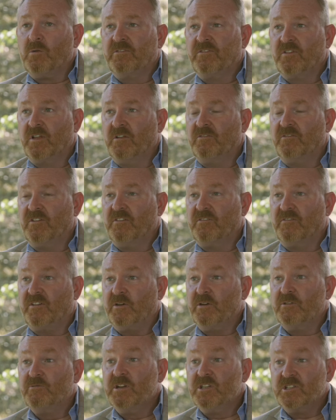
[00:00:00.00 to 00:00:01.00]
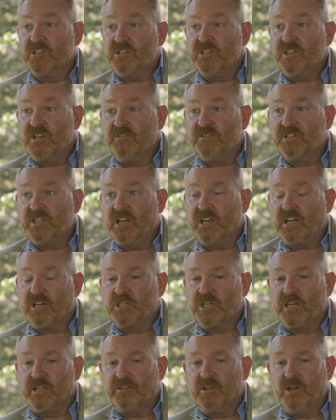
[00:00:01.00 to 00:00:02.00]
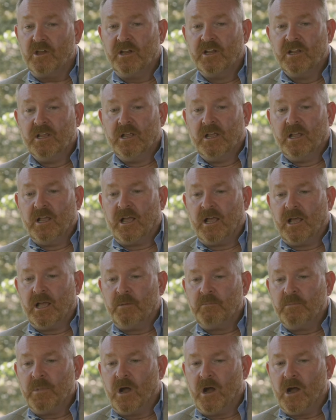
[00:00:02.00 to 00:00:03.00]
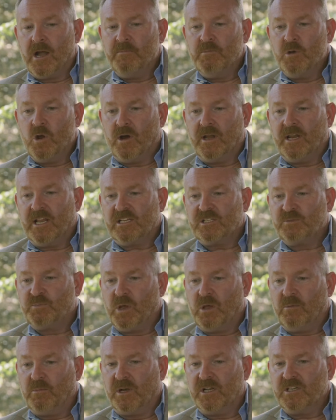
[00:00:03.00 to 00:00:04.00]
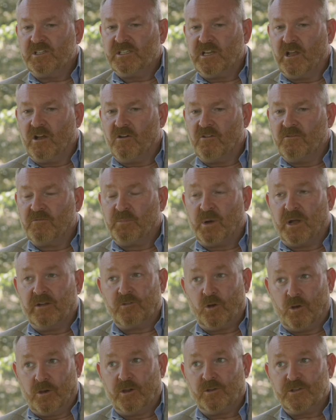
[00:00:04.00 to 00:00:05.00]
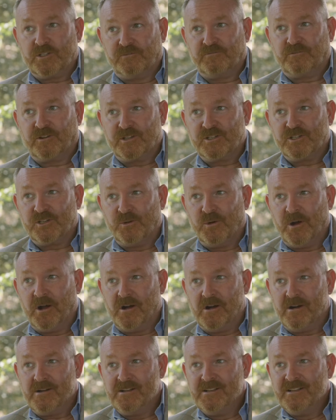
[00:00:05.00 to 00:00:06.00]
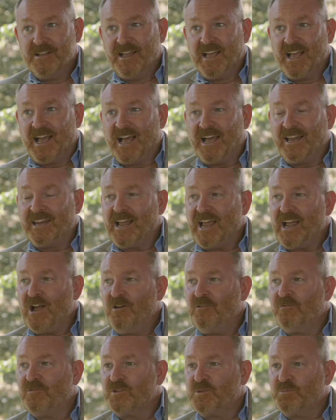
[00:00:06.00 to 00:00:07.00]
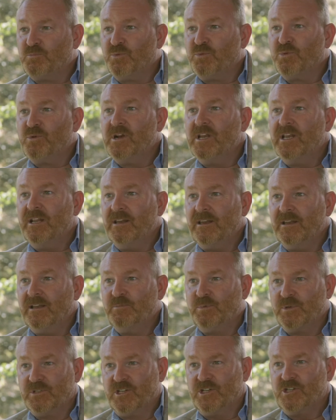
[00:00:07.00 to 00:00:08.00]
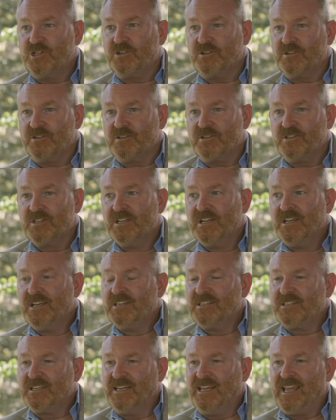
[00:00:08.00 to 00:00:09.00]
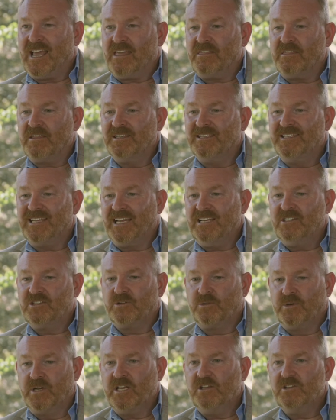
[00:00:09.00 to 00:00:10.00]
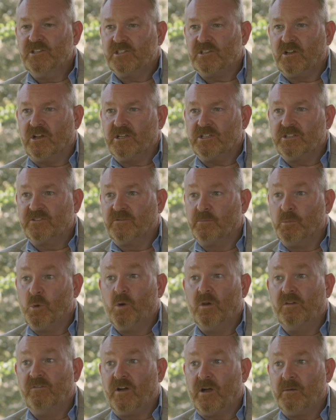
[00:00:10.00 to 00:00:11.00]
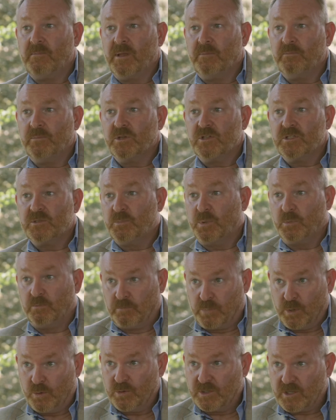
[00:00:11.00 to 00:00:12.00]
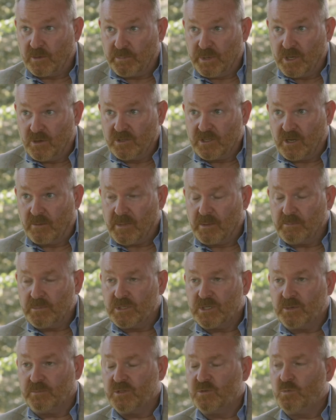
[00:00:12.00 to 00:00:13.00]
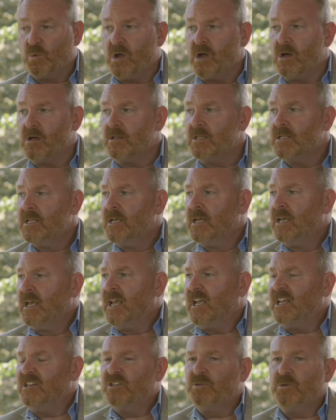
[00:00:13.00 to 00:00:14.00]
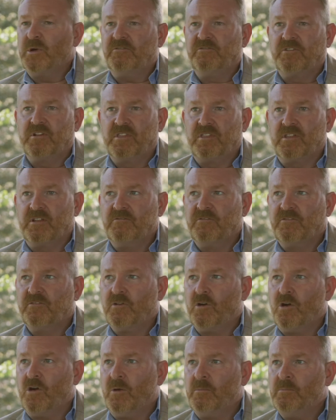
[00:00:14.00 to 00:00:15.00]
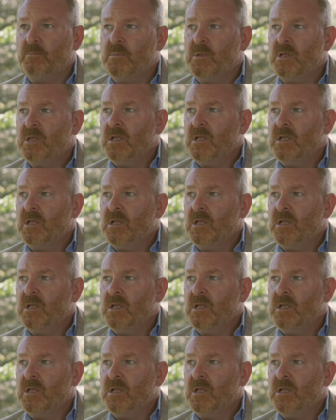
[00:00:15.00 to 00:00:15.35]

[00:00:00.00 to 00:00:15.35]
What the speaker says: for the very reasons that you've said, actually, that I'm not an expert myself, but I've got lots of friends who are. And ALVA's brilliantly positioned to gather data and insights from all of our members, but also beyond our membership as well, into everything from